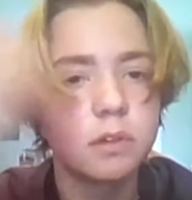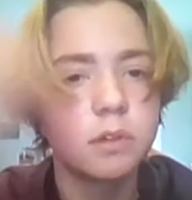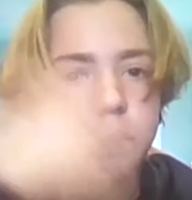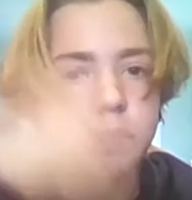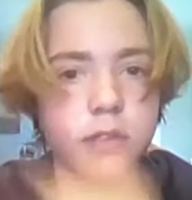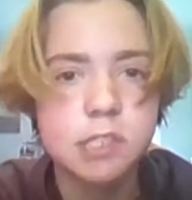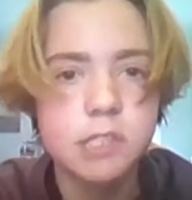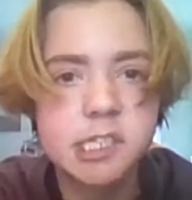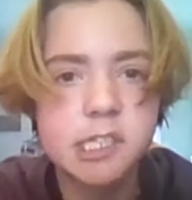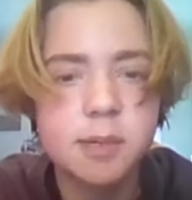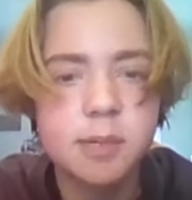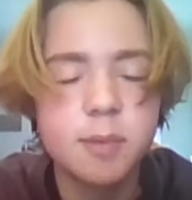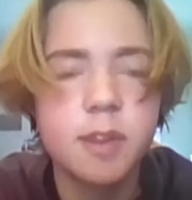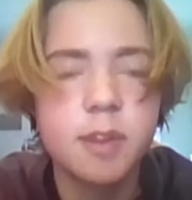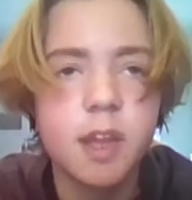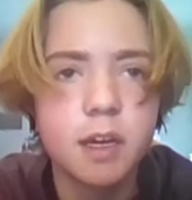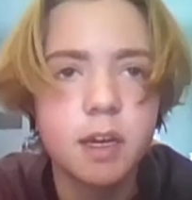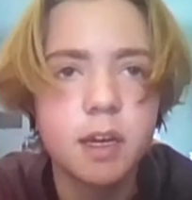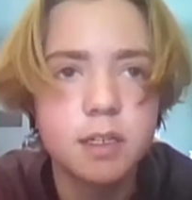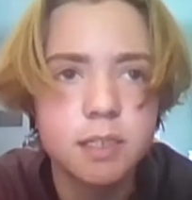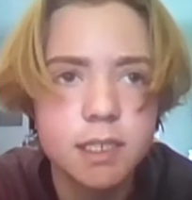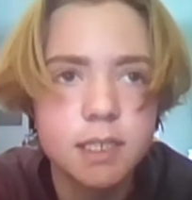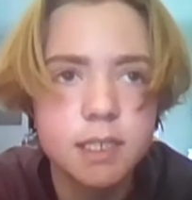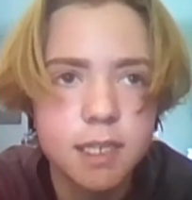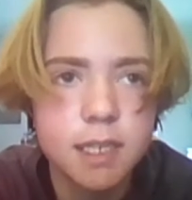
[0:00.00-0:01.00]
do some of that
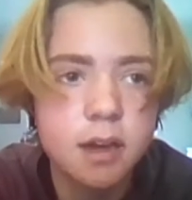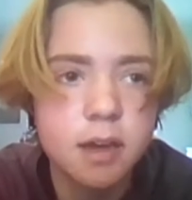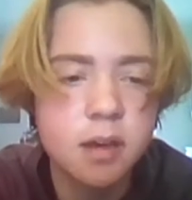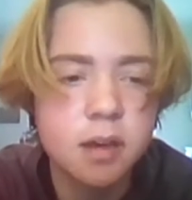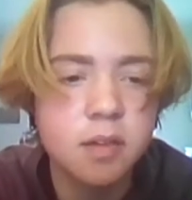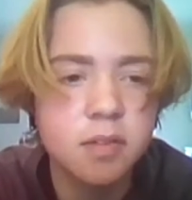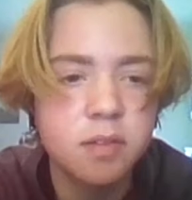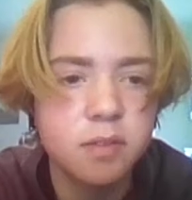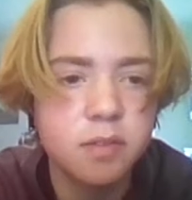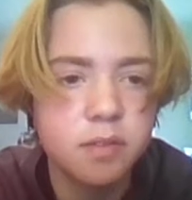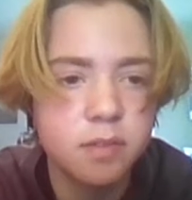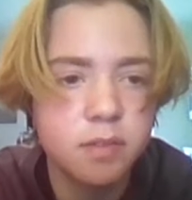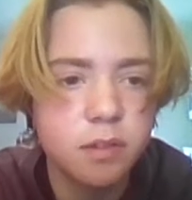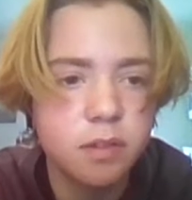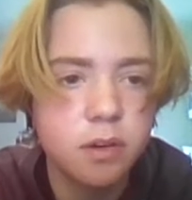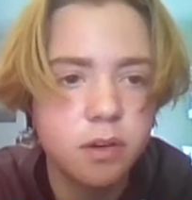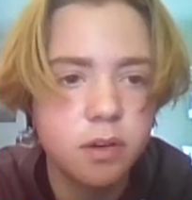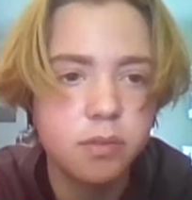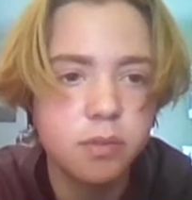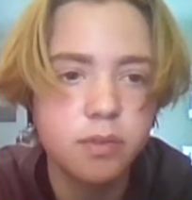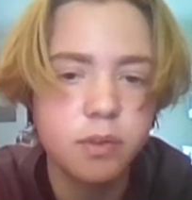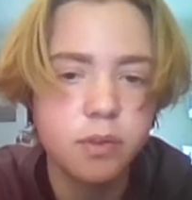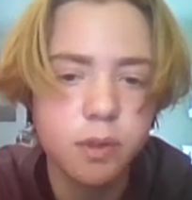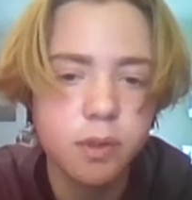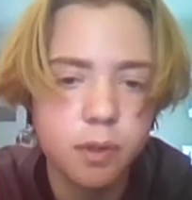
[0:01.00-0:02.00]
in TAFE,
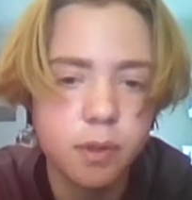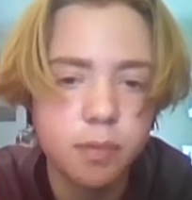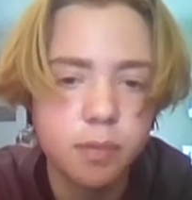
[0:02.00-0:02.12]
hopefully.